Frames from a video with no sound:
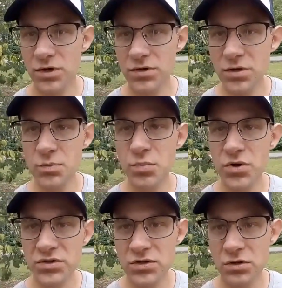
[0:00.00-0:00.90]
do
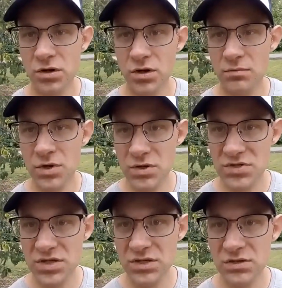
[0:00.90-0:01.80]
put your
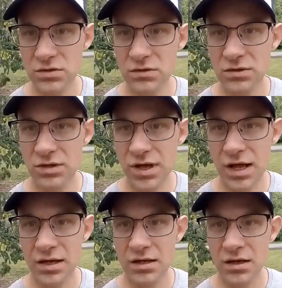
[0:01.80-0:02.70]
music to
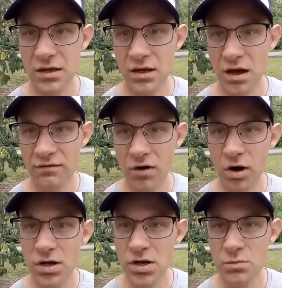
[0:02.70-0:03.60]
like a
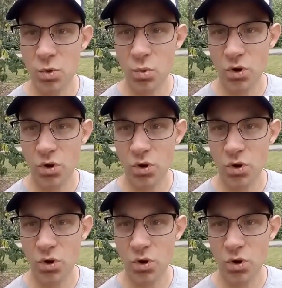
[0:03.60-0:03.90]
volume